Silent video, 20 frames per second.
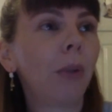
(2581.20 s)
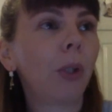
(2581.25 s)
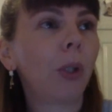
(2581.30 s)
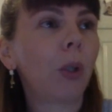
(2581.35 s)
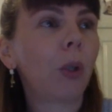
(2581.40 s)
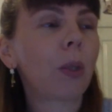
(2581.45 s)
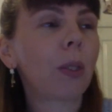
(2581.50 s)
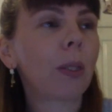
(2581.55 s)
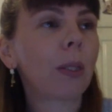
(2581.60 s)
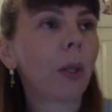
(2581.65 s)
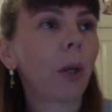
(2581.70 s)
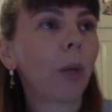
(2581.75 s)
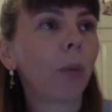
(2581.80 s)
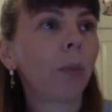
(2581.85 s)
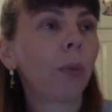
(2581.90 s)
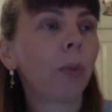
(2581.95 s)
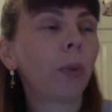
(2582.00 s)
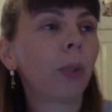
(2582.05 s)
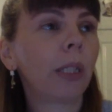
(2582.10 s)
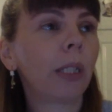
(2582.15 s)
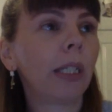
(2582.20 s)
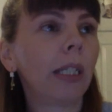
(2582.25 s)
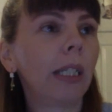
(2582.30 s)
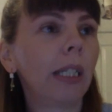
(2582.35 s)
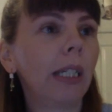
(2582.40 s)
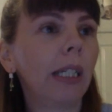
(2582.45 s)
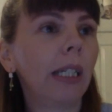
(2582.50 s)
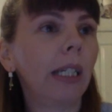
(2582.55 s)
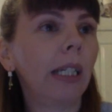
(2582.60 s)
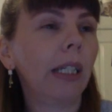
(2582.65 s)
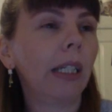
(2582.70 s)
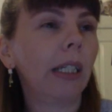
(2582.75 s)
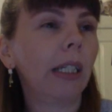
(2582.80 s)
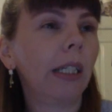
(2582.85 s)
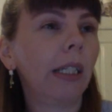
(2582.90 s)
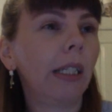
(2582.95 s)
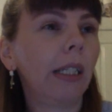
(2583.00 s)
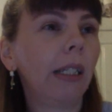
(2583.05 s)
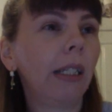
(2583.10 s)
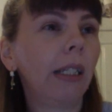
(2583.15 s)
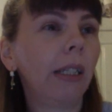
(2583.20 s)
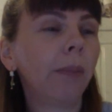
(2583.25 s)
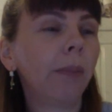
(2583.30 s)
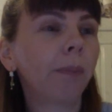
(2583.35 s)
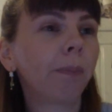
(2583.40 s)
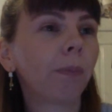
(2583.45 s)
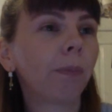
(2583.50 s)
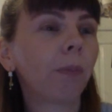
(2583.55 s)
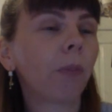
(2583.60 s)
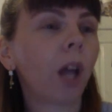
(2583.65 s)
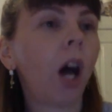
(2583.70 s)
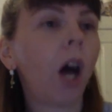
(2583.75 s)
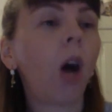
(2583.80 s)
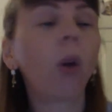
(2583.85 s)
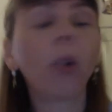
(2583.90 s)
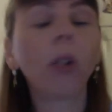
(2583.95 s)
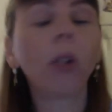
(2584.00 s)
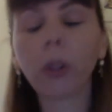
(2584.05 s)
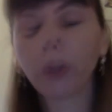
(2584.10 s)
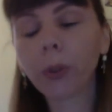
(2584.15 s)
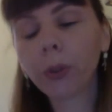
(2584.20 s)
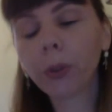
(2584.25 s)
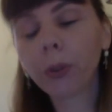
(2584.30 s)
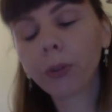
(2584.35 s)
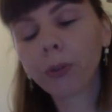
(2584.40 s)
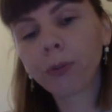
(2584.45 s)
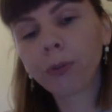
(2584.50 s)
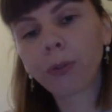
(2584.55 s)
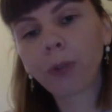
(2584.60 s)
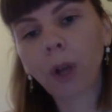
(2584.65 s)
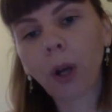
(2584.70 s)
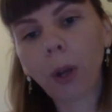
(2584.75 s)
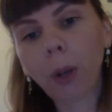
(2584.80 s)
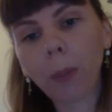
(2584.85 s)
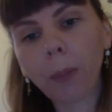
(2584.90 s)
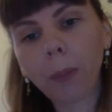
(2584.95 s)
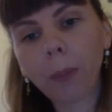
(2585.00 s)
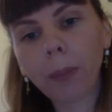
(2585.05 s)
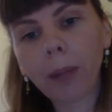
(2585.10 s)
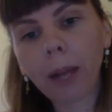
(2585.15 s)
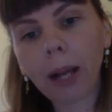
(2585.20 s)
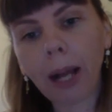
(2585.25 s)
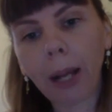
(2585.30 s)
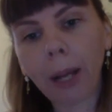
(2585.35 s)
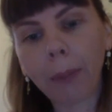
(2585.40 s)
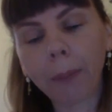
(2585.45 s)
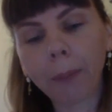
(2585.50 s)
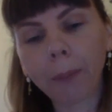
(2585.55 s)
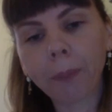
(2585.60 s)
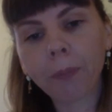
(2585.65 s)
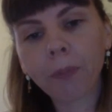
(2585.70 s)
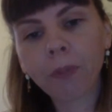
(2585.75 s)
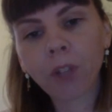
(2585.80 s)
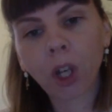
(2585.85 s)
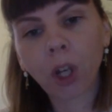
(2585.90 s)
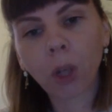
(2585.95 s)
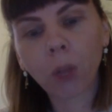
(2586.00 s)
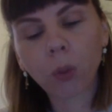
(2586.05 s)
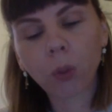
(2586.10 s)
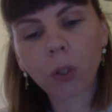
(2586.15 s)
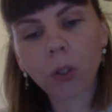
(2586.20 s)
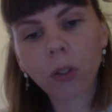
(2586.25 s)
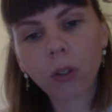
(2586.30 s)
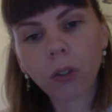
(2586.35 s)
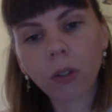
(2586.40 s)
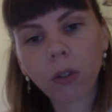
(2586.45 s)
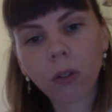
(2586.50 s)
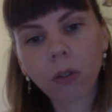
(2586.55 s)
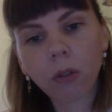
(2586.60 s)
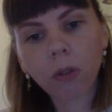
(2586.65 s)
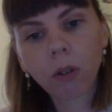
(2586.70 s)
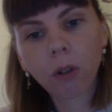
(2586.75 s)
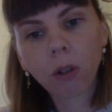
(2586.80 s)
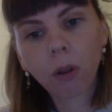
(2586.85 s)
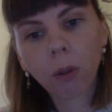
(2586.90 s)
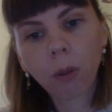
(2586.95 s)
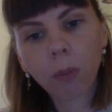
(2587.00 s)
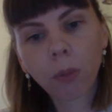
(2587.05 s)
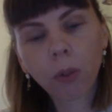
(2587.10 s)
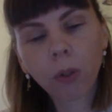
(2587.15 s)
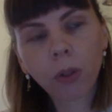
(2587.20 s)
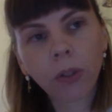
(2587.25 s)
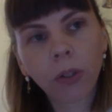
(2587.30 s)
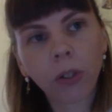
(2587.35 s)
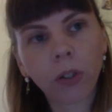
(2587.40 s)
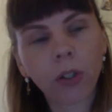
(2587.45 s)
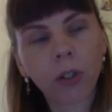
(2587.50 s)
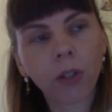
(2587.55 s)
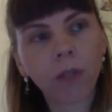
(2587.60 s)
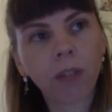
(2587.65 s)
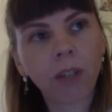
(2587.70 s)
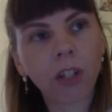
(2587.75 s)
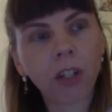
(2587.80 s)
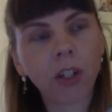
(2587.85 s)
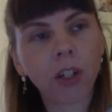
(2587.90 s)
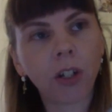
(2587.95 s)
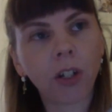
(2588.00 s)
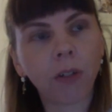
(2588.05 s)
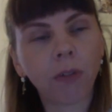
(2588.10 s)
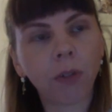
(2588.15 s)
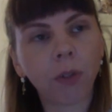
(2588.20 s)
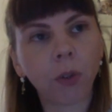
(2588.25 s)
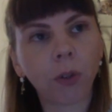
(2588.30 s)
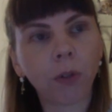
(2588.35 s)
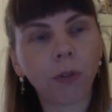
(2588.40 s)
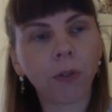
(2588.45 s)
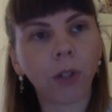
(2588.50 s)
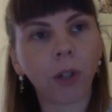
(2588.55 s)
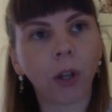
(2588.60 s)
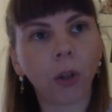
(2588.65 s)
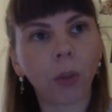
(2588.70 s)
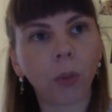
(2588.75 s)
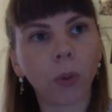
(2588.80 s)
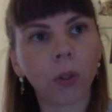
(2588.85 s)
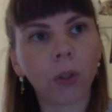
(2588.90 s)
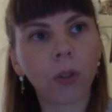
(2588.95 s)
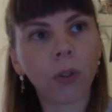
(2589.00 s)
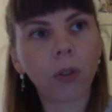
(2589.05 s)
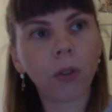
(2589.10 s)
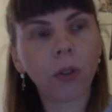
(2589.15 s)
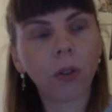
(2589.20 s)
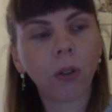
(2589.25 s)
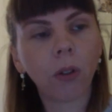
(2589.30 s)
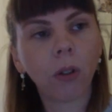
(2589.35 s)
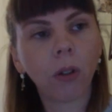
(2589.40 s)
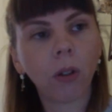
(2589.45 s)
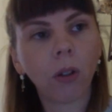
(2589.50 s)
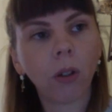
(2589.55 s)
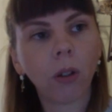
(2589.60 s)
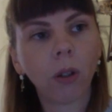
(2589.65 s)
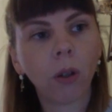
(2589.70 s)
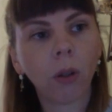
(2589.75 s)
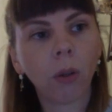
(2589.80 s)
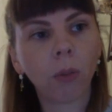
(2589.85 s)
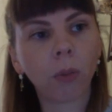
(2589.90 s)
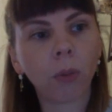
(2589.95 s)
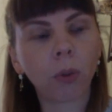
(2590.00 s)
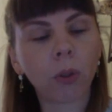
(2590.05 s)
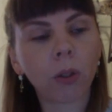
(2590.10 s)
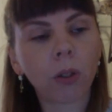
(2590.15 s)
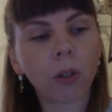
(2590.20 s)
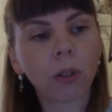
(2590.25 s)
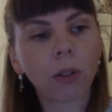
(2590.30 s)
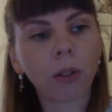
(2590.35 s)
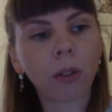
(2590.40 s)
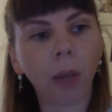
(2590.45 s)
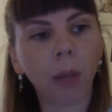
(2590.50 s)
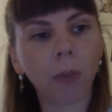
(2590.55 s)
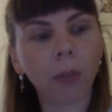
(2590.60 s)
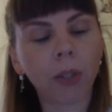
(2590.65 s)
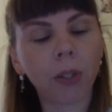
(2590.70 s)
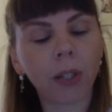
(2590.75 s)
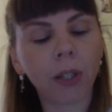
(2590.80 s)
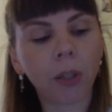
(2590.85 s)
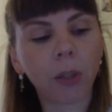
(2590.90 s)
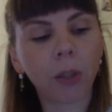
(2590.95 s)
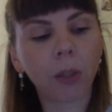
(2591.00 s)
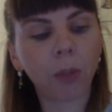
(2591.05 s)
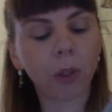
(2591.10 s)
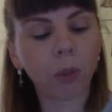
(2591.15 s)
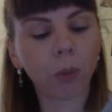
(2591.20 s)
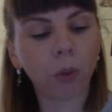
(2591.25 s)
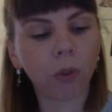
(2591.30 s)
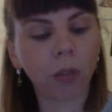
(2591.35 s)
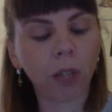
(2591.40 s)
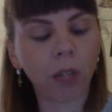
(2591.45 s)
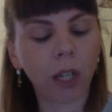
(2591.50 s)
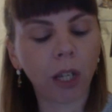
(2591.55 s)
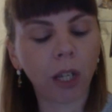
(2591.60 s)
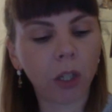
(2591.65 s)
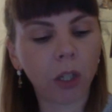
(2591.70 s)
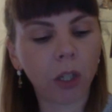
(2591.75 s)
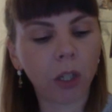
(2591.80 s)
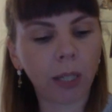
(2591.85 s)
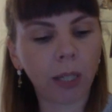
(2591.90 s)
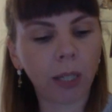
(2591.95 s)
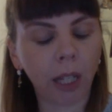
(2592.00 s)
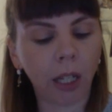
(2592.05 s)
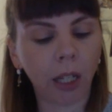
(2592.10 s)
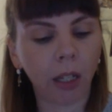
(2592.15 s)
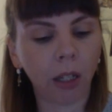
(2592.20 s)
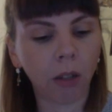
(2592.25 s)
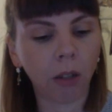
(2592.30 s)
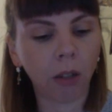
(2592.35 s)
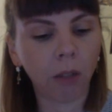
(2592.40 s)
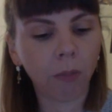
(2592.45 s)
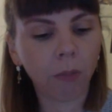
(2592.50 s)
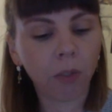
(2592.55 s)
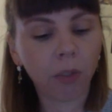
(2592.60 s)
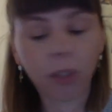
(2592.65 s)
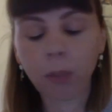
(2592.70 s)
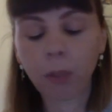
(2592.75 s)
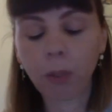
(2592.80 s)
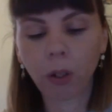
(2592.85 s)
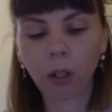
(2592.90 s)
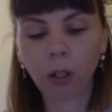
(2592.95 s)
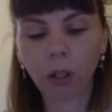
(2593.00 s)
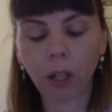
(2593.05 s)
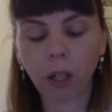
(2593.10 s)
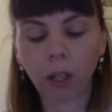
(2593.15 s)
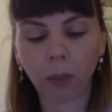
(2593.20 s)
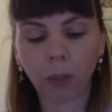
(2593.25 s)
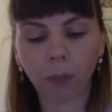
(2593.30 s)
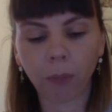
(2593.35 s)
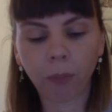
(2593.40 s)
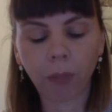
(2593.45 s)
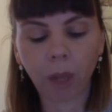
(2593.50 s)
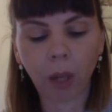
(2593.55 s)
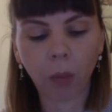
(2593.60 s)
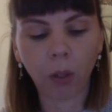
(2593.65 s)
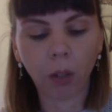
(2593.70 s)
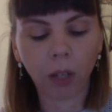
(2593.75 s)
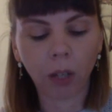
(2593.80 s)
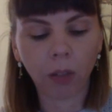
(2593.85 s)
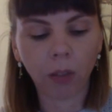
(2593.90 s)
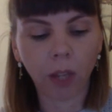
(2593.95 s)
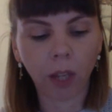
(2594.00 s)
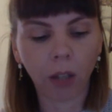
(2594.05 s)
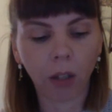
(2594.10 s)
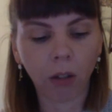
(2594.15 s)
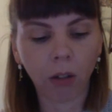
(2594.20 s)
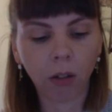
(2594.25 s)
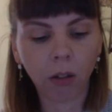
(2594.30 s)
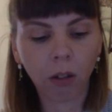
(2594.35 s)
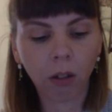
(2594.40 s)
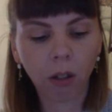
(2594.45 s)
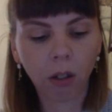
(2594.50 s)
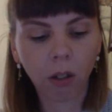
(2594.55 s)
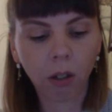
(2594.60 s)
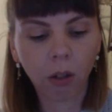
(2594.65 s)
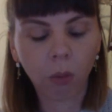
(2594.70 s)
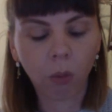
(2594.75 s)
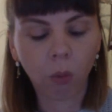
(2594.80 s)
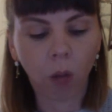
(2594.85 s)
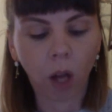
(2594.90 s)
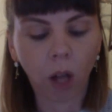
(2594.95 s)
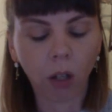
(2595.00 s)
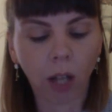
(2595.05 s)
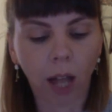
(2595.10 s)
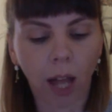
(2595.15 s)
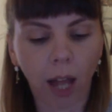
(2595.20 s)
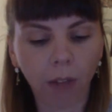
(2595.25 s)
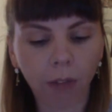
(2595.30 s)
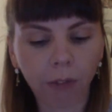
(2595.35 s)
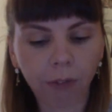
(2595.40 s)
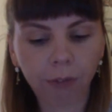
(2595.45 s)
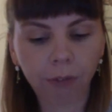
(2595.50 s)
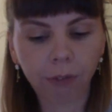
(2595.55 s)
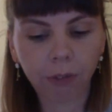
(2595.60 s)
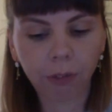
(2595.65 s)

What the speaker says: will also put in, Lou from Fiona Wood's books. So she featured in a few of Fiona Wood's books. So Six Impossible Things she was in. She's been that one, and then Wildlife.